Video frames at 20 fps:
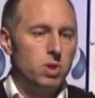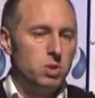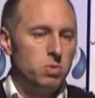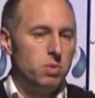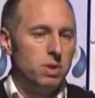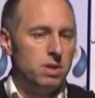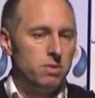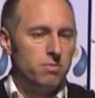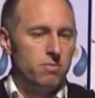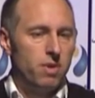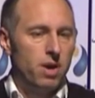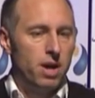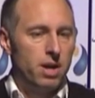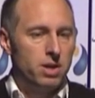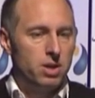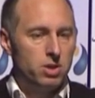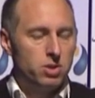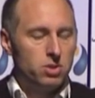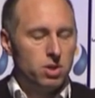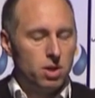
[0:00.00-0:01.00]
which we
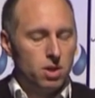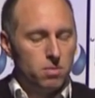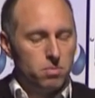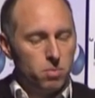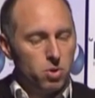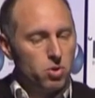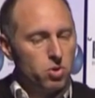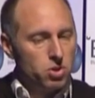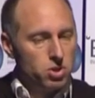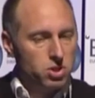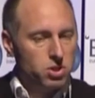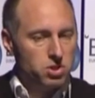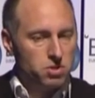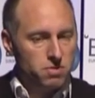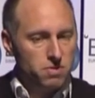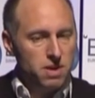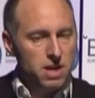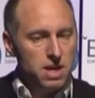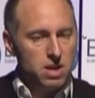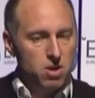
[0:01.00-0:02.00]
defined as moderate to
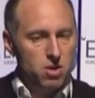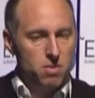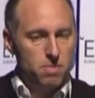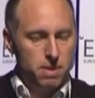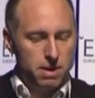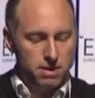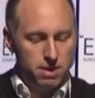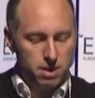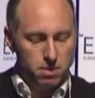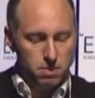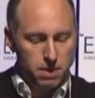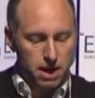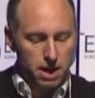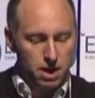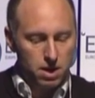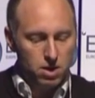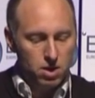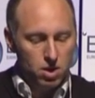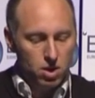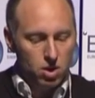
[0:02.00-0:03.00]
severe neuropathic
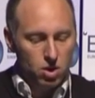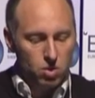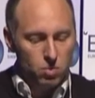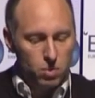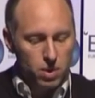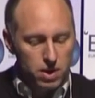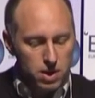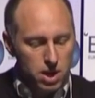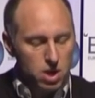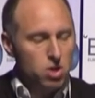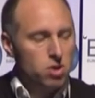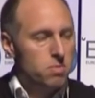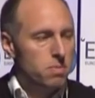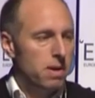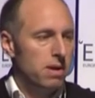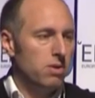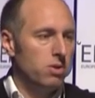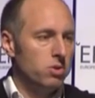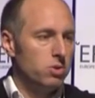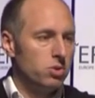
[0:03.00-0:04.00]
pain, where their
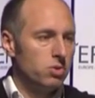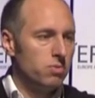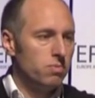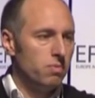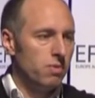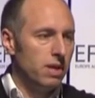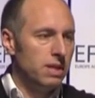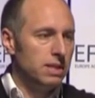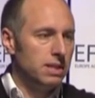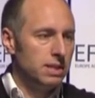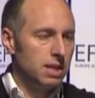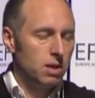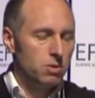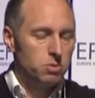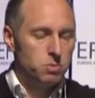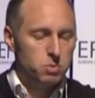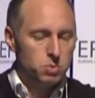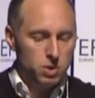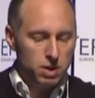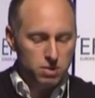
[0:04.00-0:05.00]
numerical rating scale
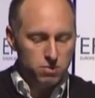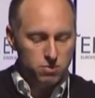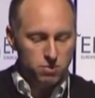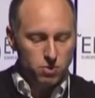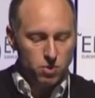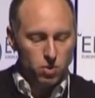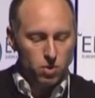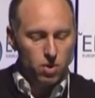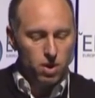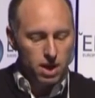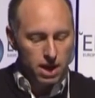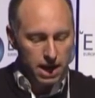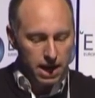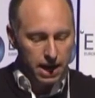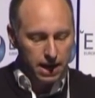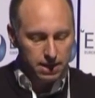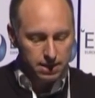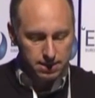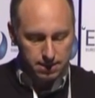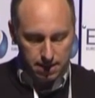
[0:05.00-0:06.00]
was between 4
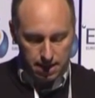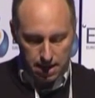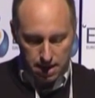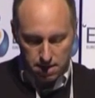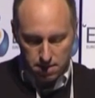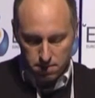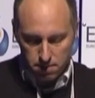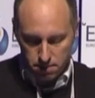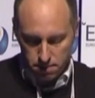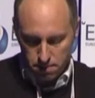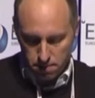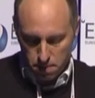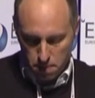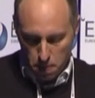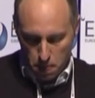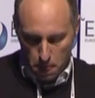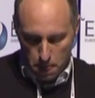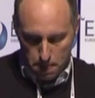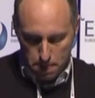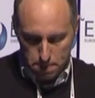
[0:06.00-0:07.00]
and 10.
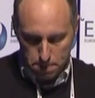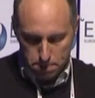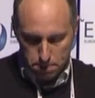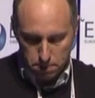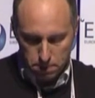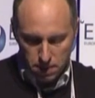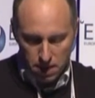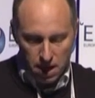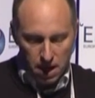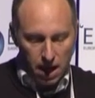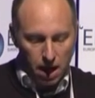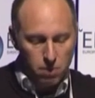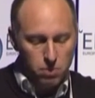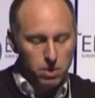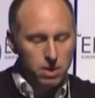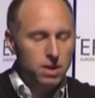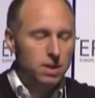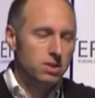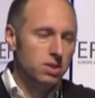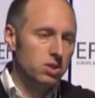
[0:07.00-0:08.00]

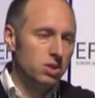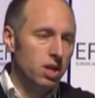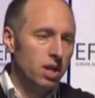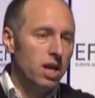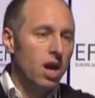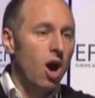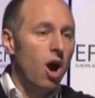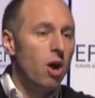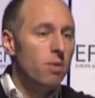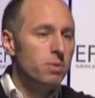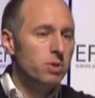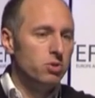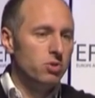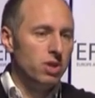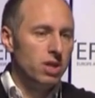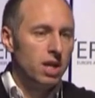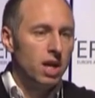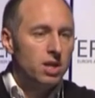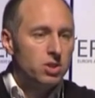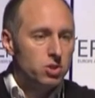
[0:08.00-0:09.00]
And it's a slight
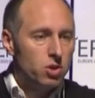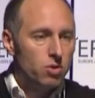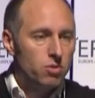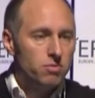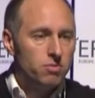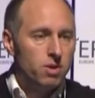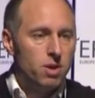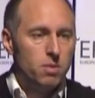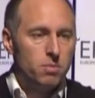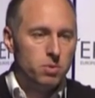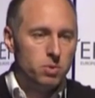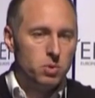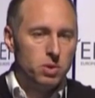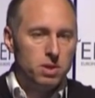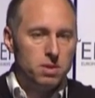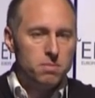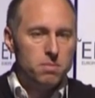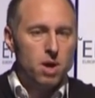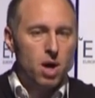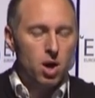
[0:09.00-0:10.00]
arbitrary cutoff
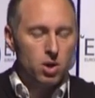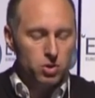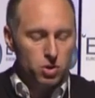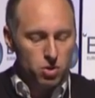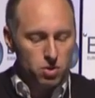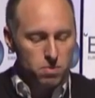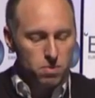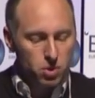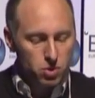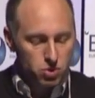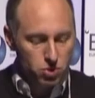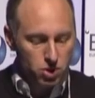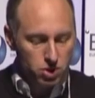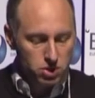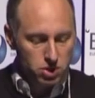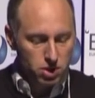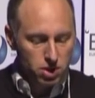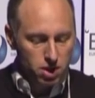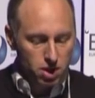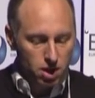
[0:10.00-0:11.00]
between the mild and the
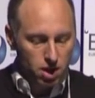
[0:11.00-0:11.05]
moderate